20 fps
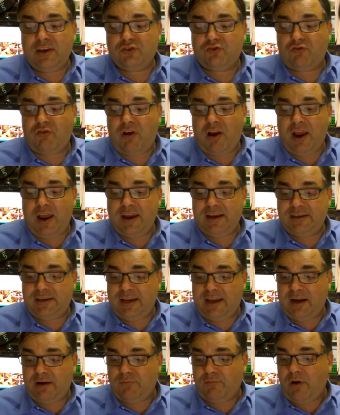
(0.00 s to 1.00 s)
and trying to
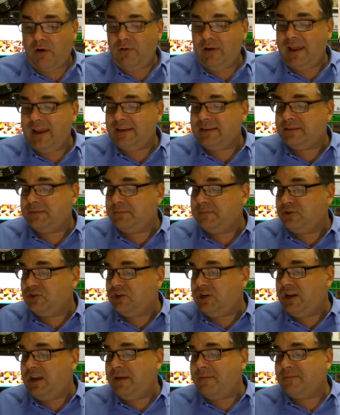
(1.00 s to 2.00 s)
get a Rolex
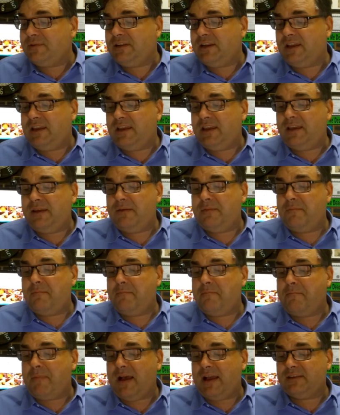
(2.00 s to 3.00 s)
GMT
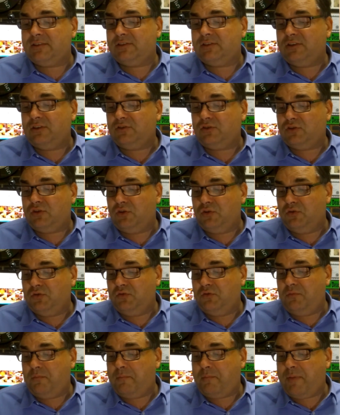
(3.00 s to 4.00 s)
Master
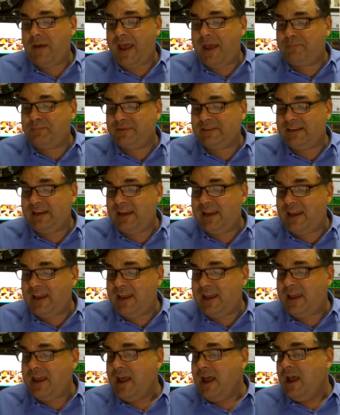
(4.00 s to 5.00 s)
2
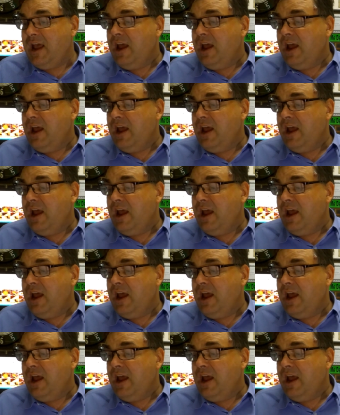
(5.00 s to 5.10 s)
Pepsi!